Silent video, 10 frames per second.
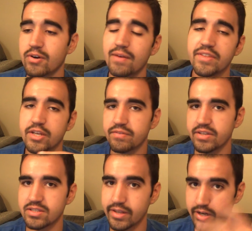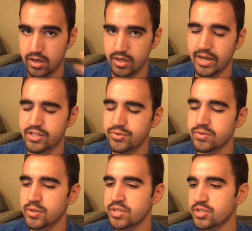It'll have the interface there on iTunes,
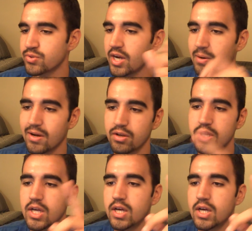and you can just drag around